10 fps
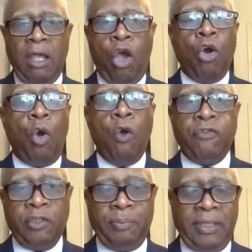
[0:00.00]
all
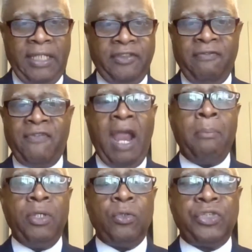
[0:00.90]
over the place,
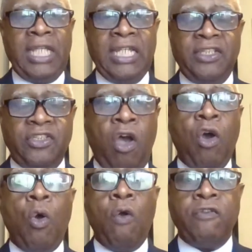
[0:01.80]
environmental changes
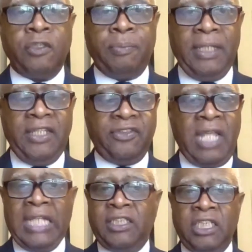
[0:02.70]
all over the place,
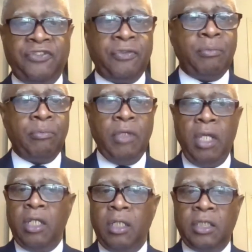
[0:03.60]
not just from
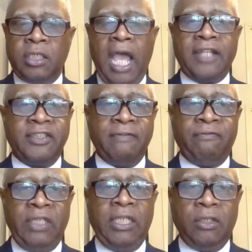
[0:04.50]
toxic
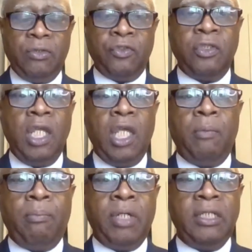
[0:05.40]
vehicles,
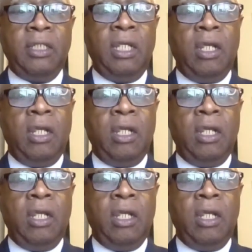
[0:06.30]
but